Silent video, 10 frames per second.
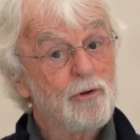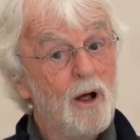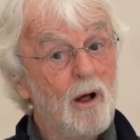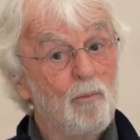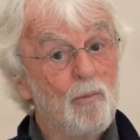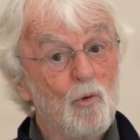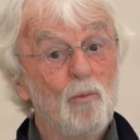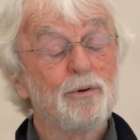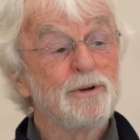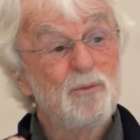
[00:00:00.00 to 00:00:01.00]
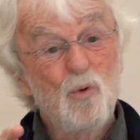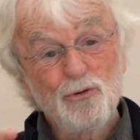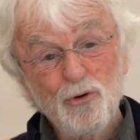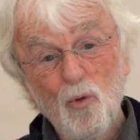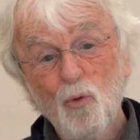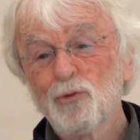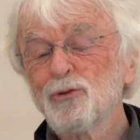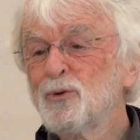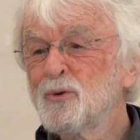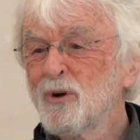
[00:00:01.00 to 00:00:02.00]
humble, but he was
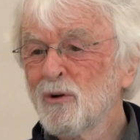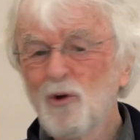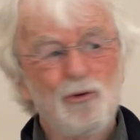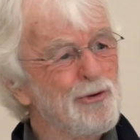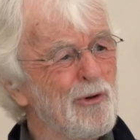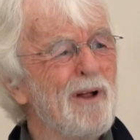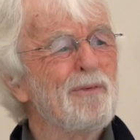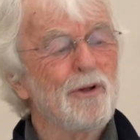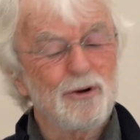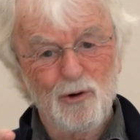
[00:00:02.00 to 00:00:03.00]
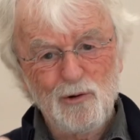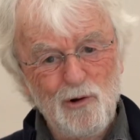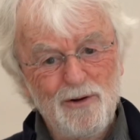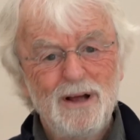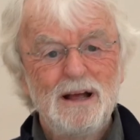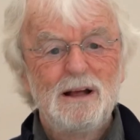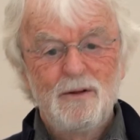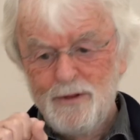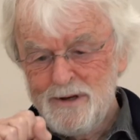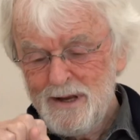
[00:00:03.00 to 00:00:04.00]
also colossal, and
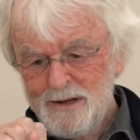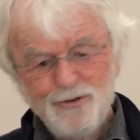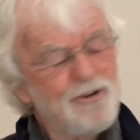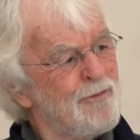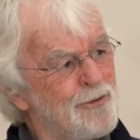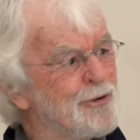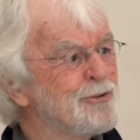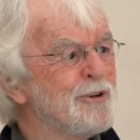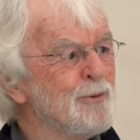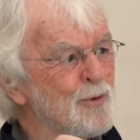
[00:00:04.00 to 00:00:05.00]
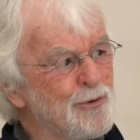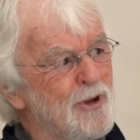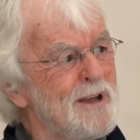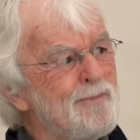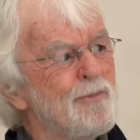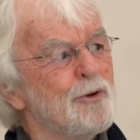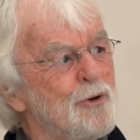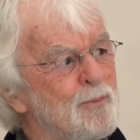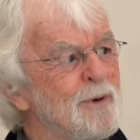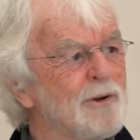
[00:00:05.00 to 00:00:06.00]
the intensity was in the
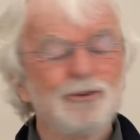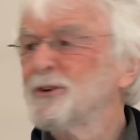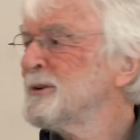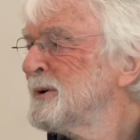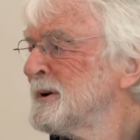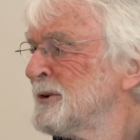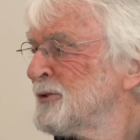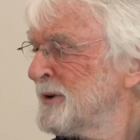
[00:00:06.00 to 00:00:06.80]
humility, really. It's an